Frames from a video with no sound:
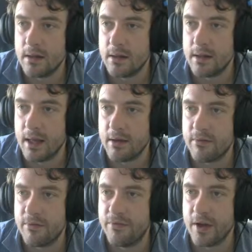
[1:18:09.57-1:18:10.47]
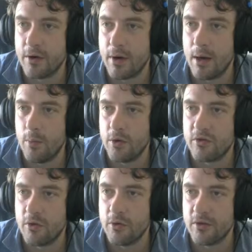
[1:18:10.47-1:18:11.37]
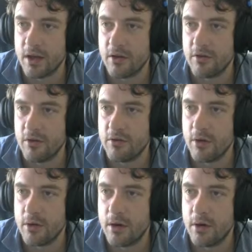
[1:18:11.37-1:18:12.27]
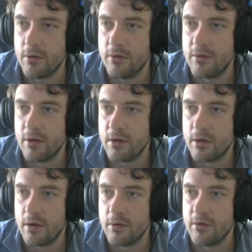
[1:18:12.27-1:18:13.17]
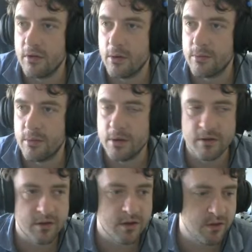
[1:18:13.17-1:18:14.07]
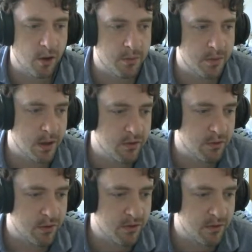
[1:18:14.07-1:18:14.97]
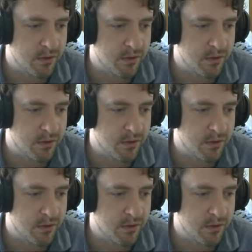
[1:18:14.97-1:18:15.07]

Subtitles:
like, figure out what's causing issues. So I'll close the optimizer, because the optimizer is